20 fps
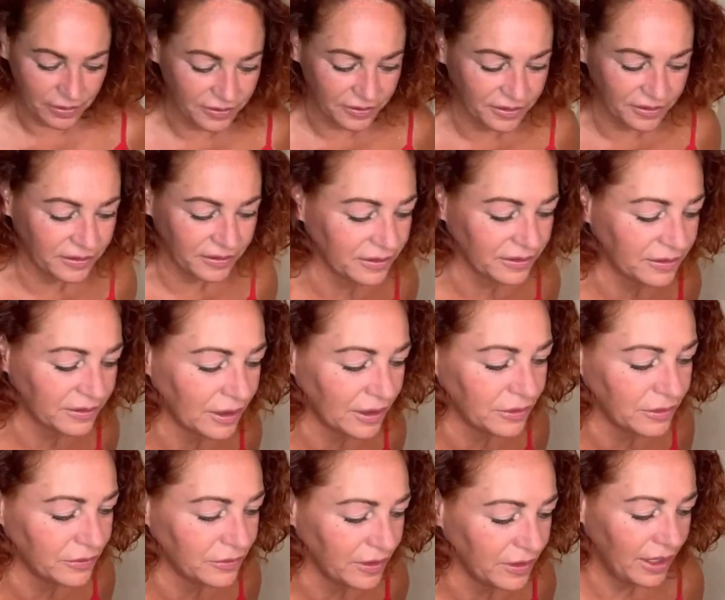the scissors
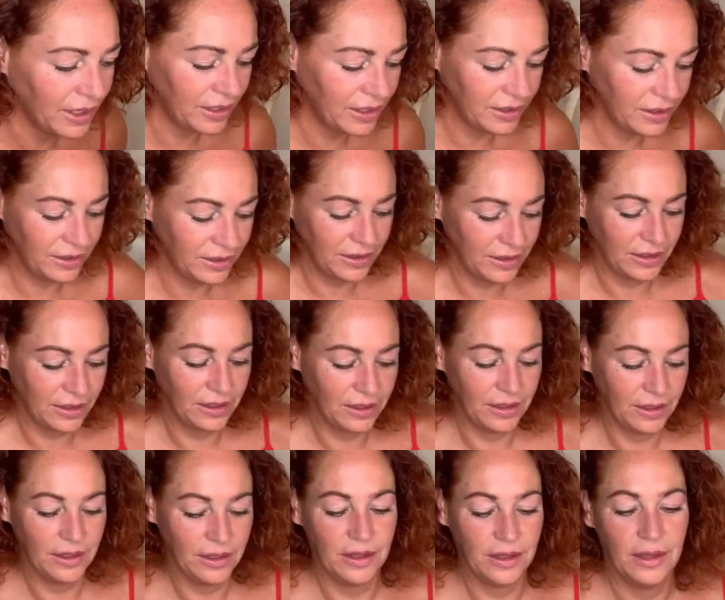over there.
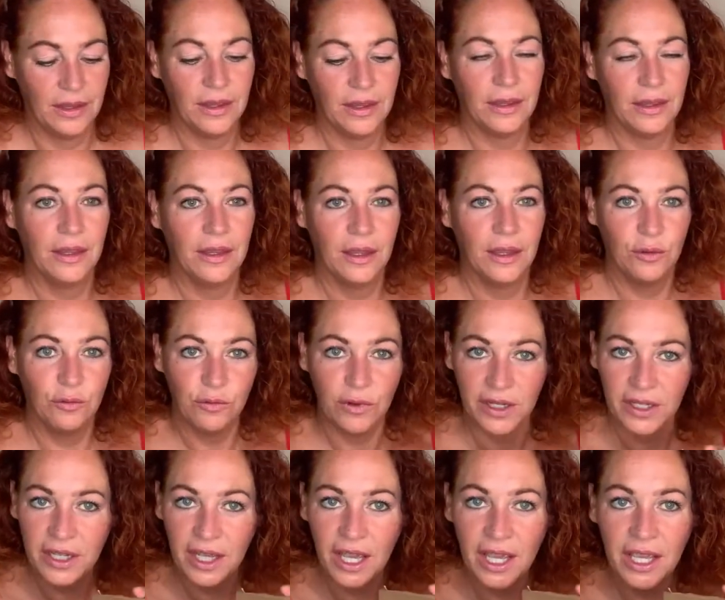
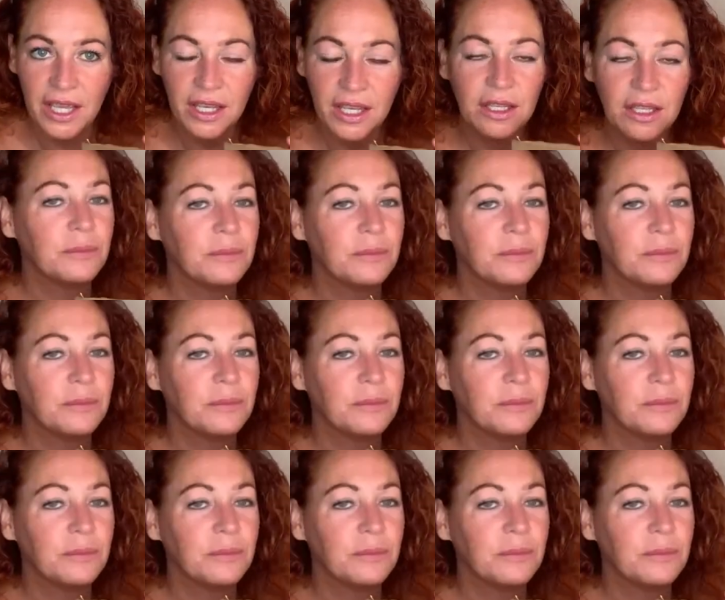Ready?